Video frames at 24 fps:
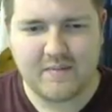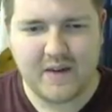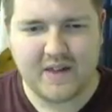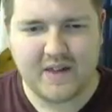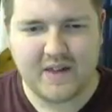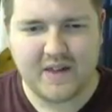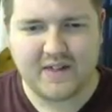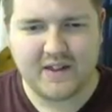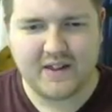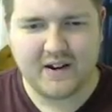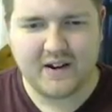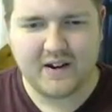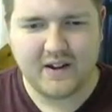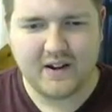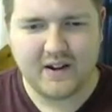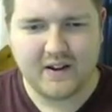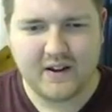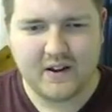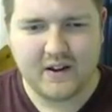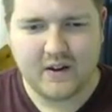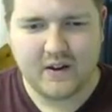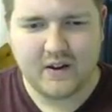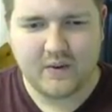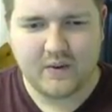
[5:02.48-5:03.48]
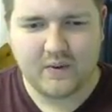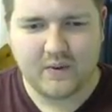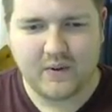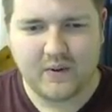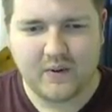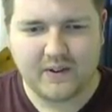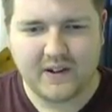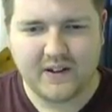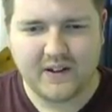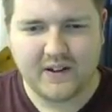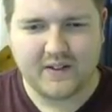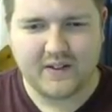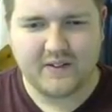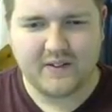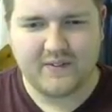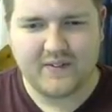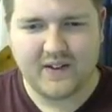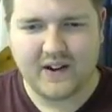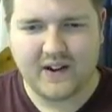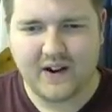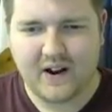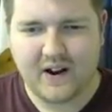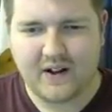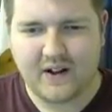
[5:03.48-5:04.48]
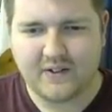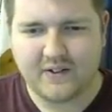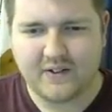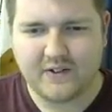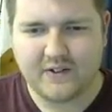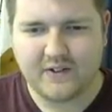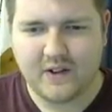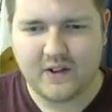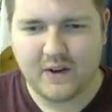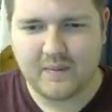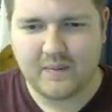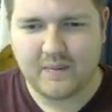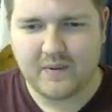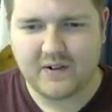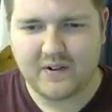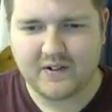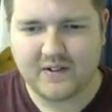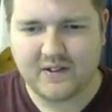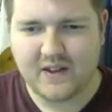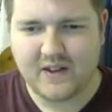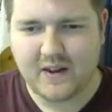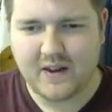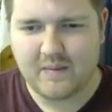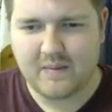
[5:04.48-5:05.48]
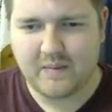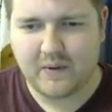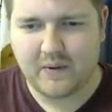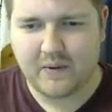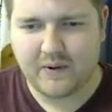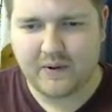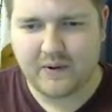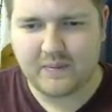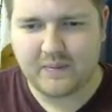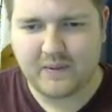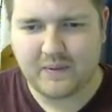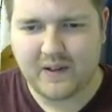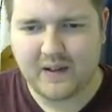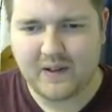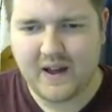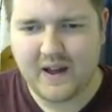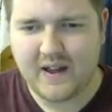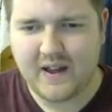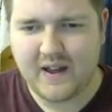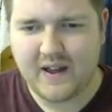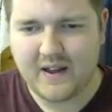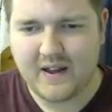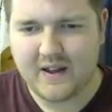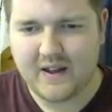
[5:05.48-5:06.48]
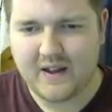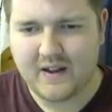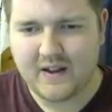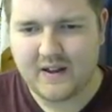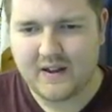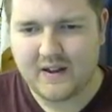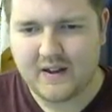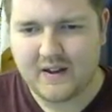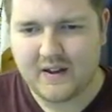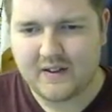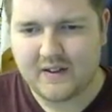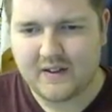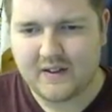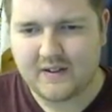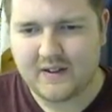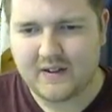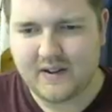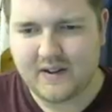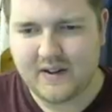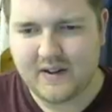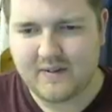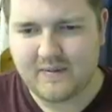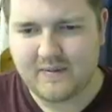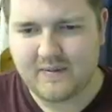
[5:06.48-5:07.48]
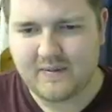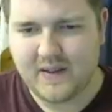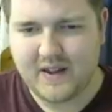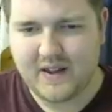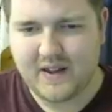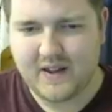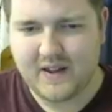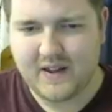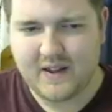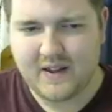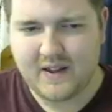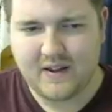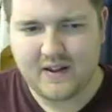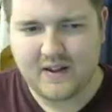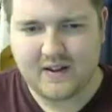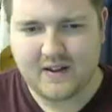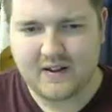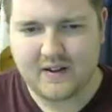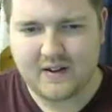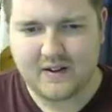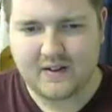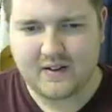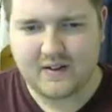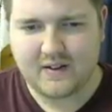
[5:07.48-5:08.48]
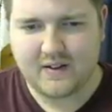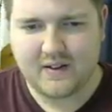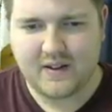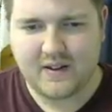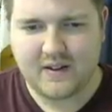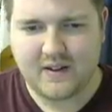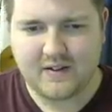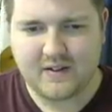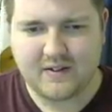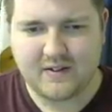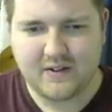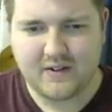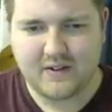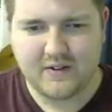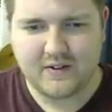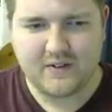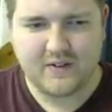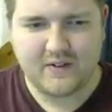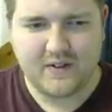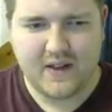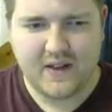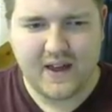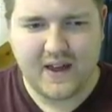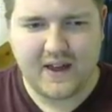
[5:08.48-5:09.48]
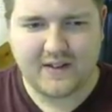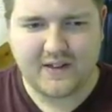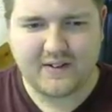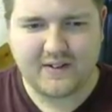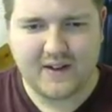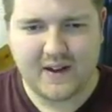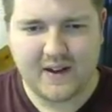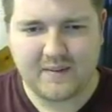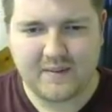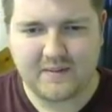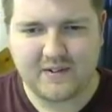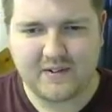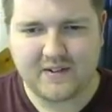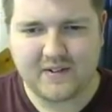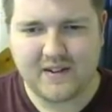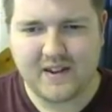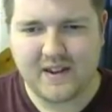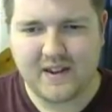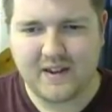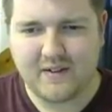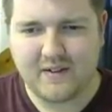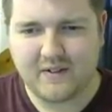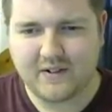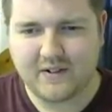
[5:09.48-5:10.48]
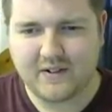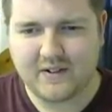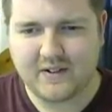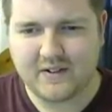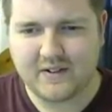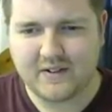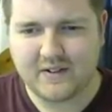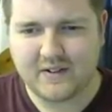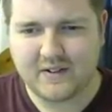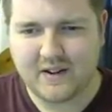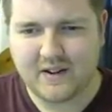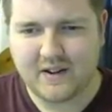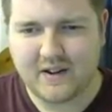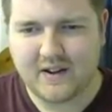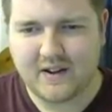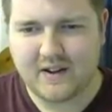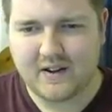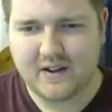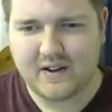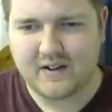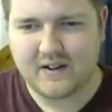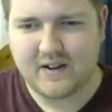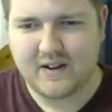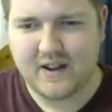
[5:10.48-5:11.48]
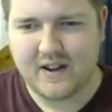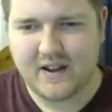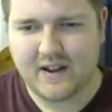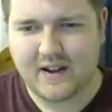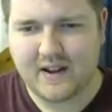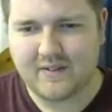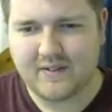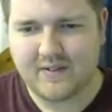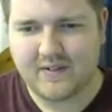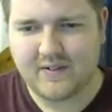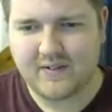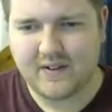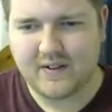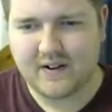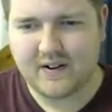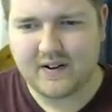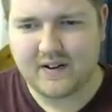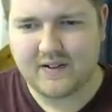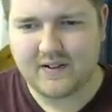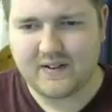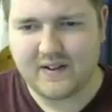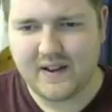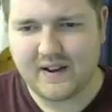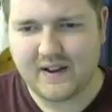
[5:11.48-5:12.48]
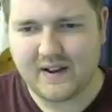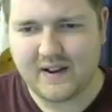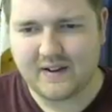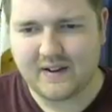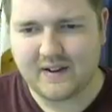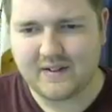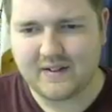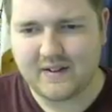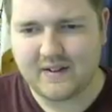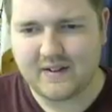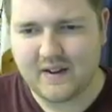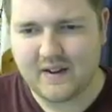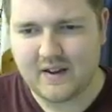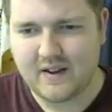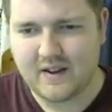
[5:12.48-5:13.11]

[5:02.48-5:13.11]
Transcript: method, we'll need to figure out two numbers that multiply to give me these two, a times c, which is negative 36.